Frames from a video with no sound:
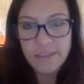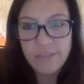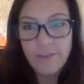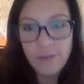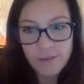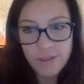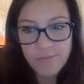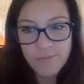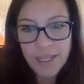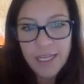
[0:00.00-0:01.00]
of photos.
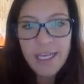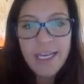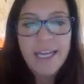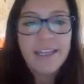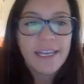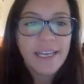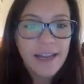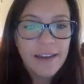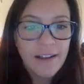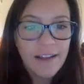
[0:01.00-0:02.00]
And then
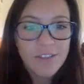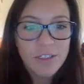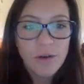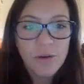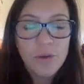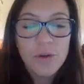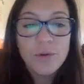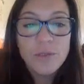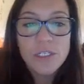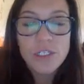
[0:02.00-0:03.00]
again, I'll have to go
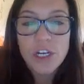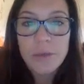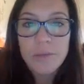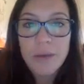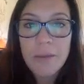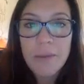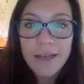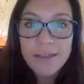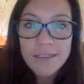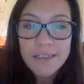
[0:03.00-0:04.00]
through, determine my
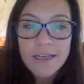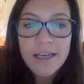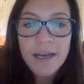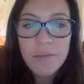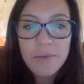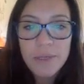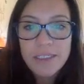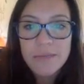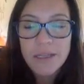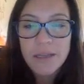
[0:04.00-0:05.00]
best, and place
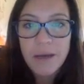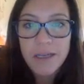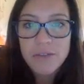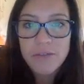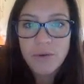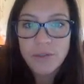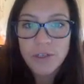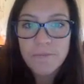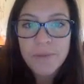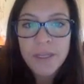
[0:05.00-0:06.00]
them in the best
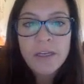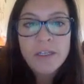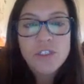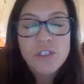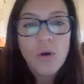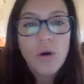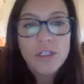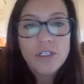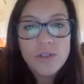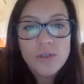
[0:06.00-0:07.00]
folder. So
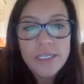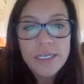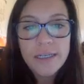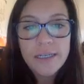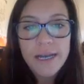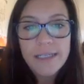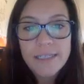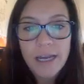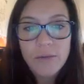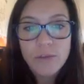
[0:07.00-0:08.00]
on Tuesday in class,
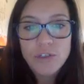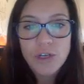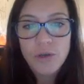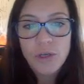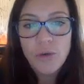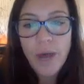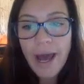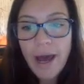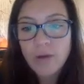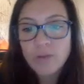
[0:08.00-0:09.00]
I will show you
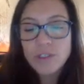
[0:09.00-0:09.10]
how